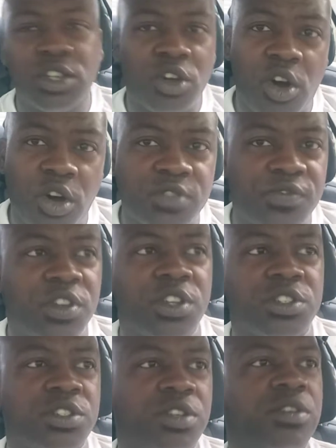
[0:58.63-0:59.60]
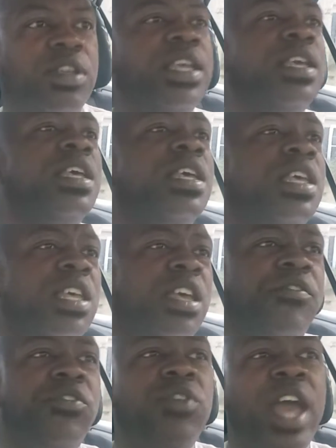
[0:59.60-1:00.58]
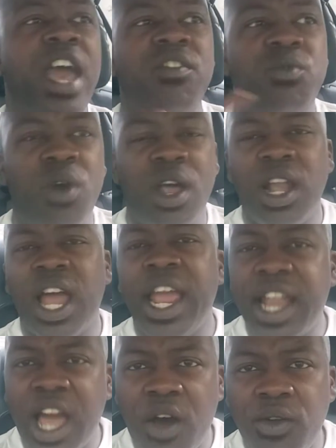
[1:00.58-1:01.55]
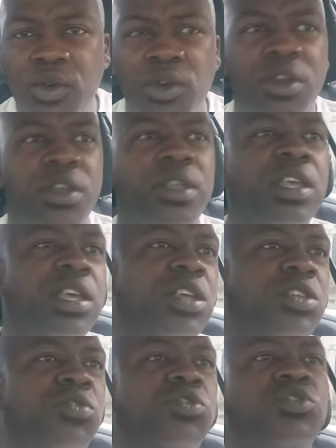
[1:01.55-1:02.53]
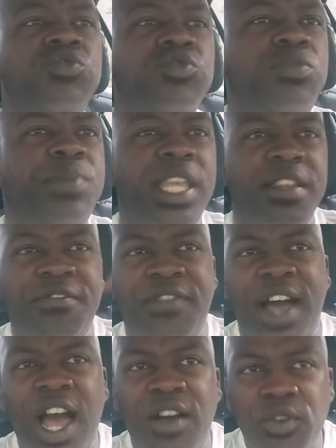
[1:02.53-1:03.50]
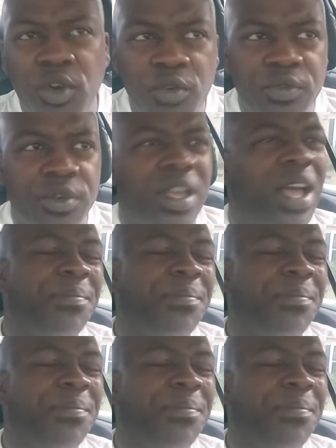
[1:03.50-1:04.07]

a cause for concern. If you have one light out, or you speeding 5 over, I